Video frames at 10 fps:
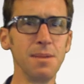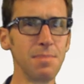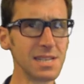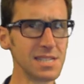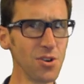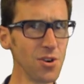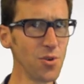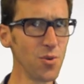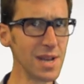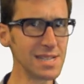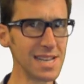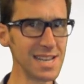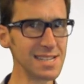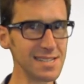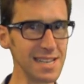But it's not always
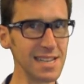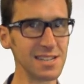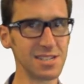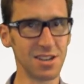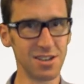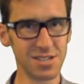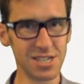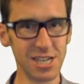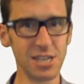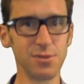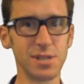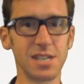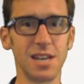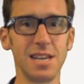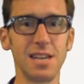easy to
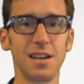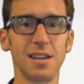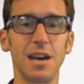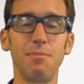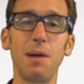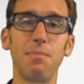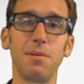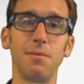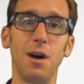continuously come up